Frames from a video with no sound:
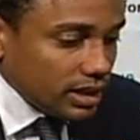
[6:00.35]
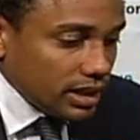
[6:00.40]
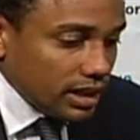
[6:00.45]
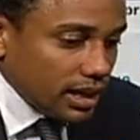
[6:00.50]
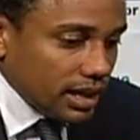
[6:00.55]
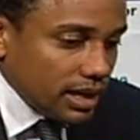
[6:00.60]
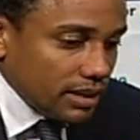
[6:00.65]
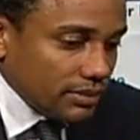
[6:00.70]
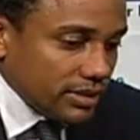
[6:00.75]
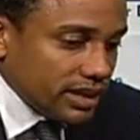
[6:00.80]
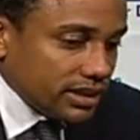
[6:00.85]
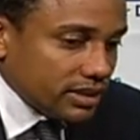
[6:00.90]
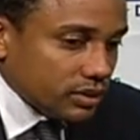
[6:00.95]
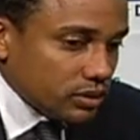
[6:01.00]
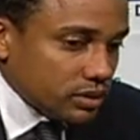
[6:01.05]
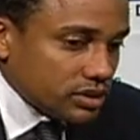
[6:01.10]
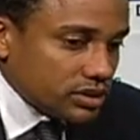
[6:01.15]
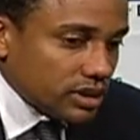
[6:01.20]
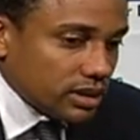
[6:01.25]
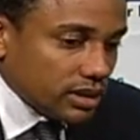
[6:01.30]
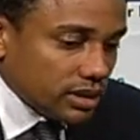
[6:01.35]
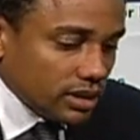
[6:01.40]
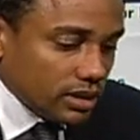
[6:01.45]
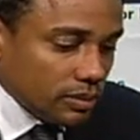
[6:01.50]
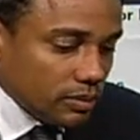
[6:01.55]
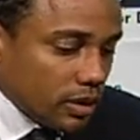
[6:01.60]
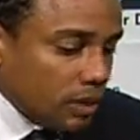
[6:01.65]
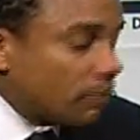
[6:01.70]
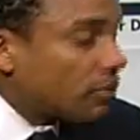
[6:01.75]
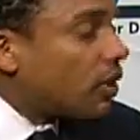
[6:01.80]
um, and there was a,
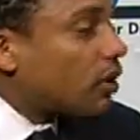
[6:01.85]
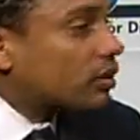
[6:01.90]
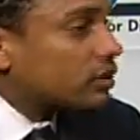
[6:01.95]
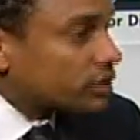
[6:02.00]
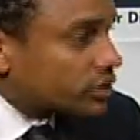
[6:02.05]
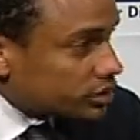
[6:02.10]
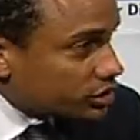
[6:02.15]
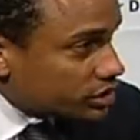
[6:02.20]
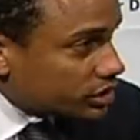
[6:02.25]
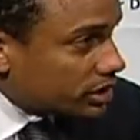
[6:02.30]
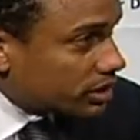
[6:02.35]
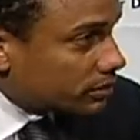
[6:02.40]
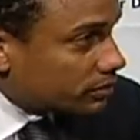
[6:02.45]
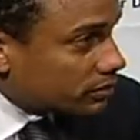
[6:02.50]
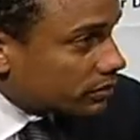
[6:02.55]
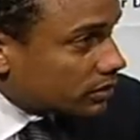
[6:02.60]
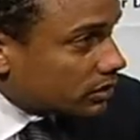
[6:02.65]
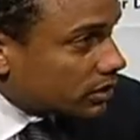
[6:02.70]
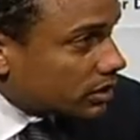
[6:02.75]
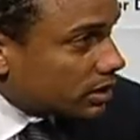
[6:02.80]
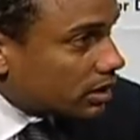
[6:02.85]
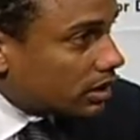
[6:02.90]
a, a partnership, a